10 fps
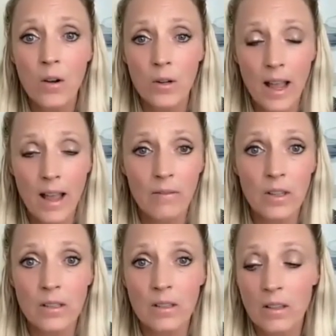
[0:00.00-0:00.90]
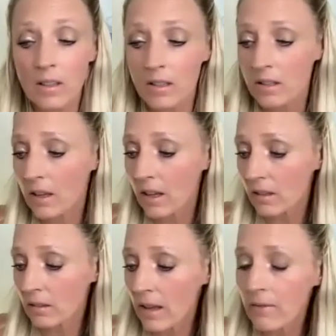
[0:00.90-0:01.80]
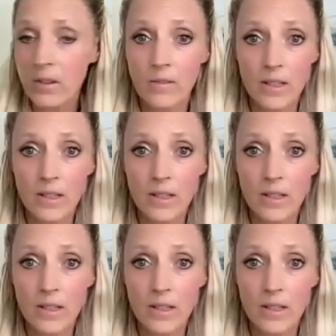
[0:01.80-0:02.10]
or to have the, the level of